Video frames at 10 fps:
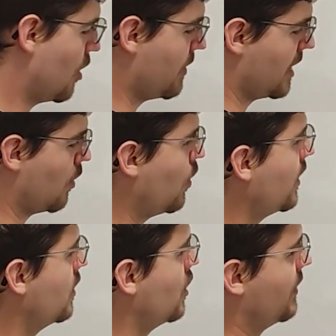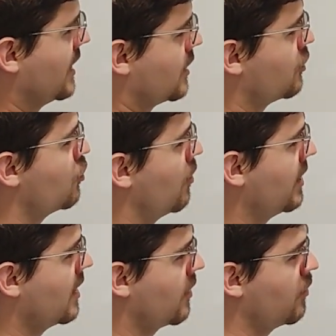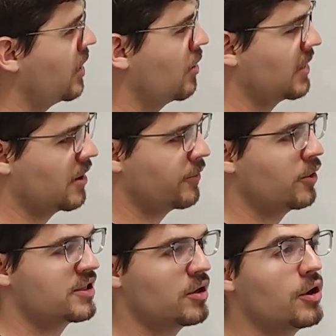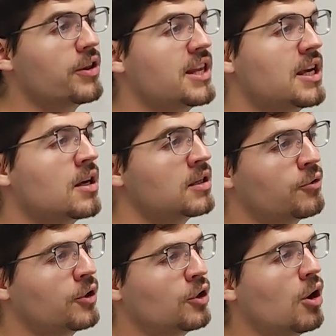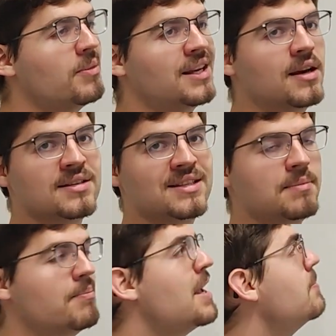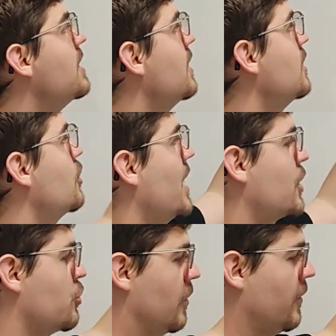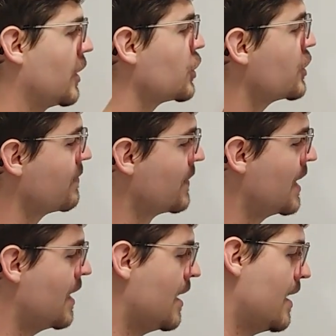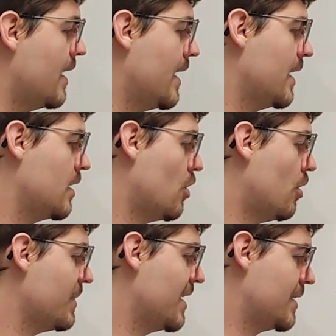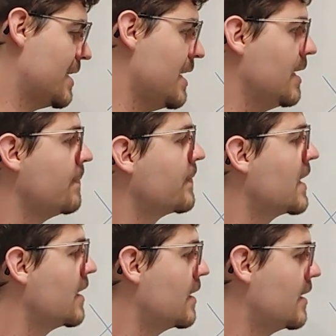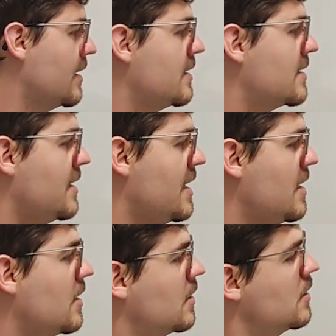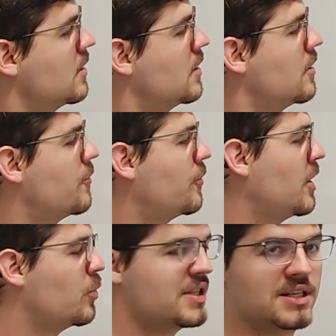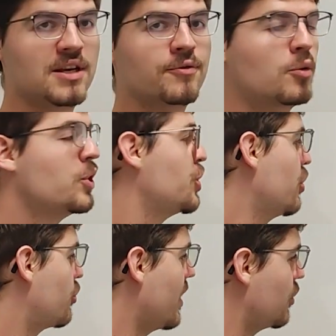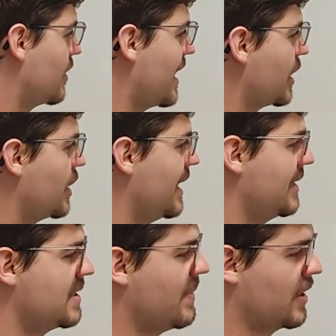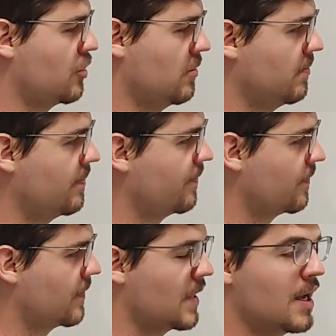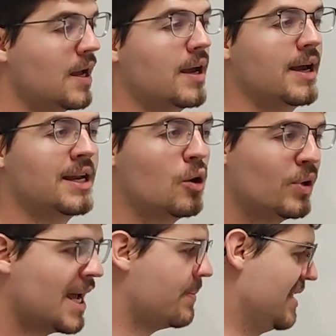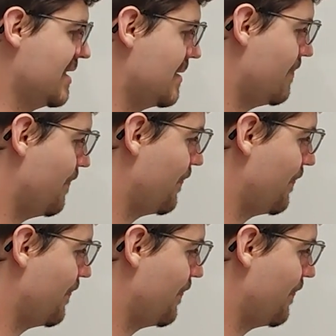omega 1, omega 2, omega 3, omega 4 is all the different omegas that may be in your actual function. And omega t is the frequency for which you're trying to calculate the spectrum. And now what happens?